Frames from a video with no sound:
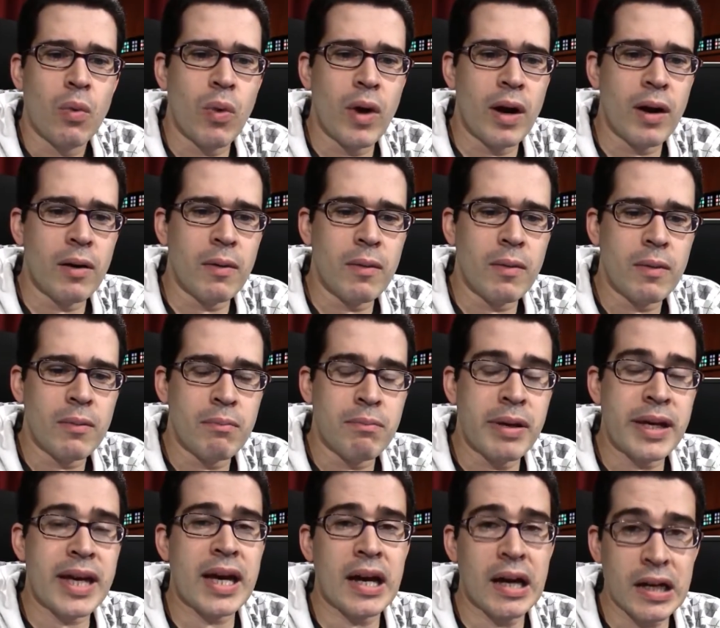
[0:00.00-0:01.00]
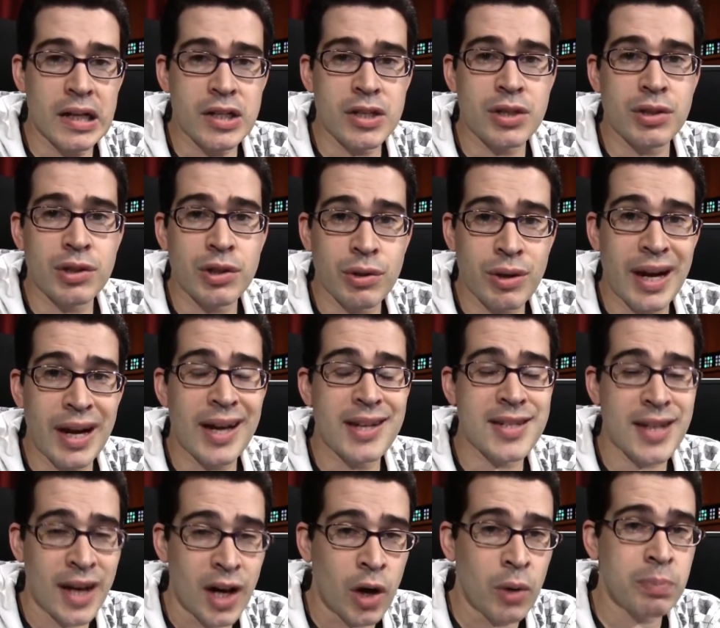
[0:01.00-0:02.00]
Well, because you
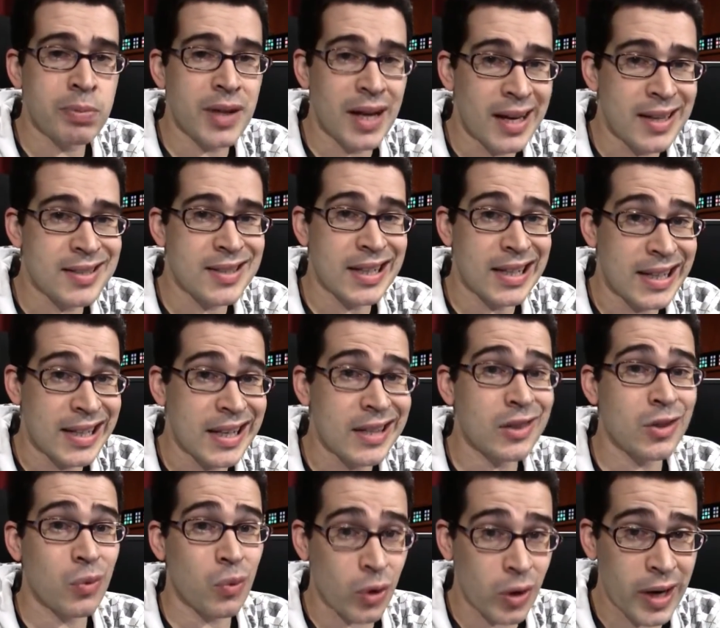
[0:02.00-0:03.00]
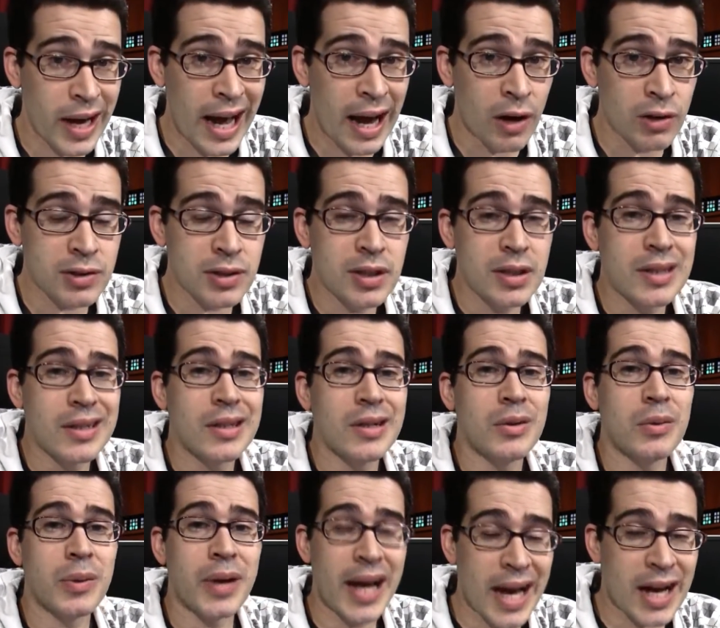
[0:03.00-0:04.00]
guys helped us get the word out,
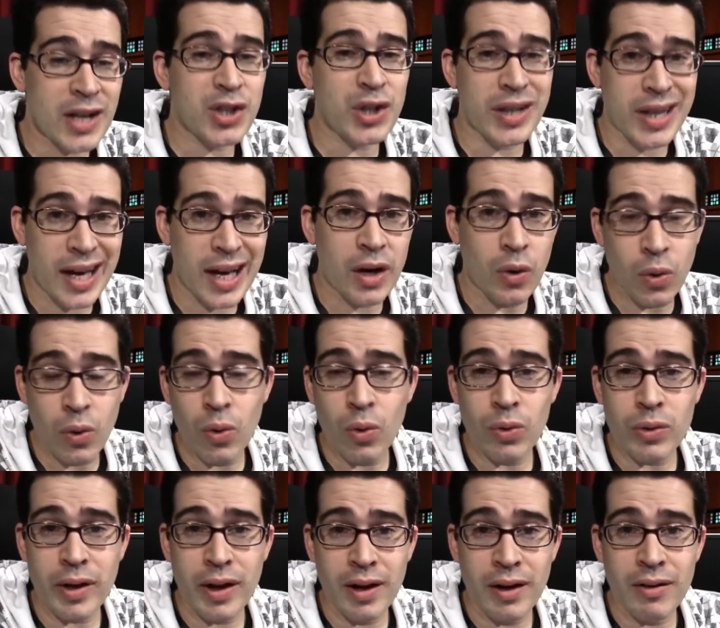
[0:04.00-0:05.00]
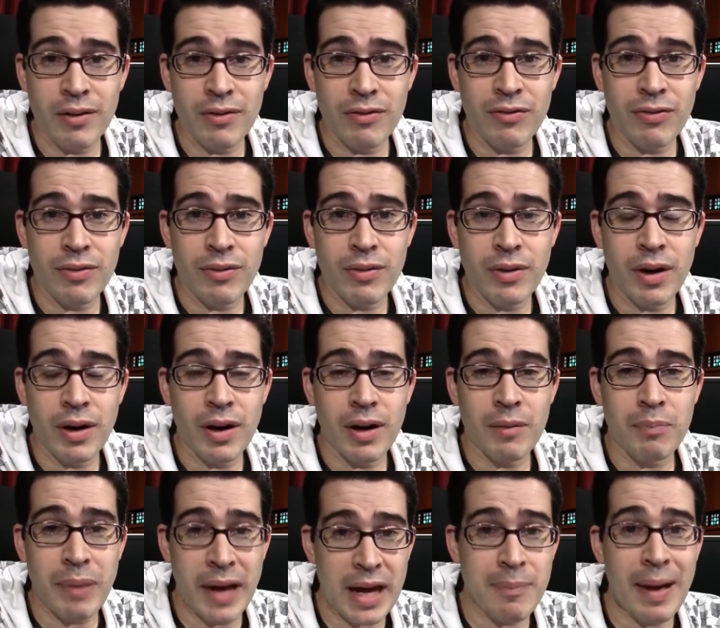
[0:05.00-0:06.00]
we actually got a hold of
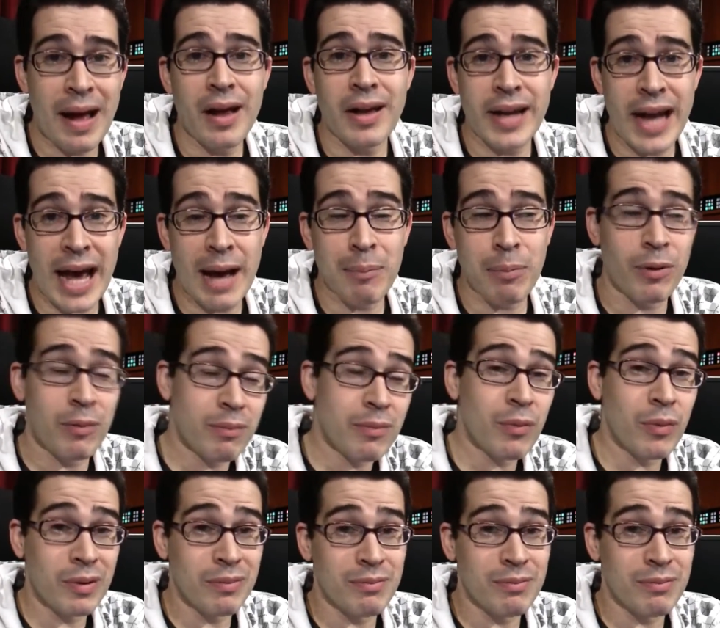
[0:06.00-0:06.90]
PayPal and Apple.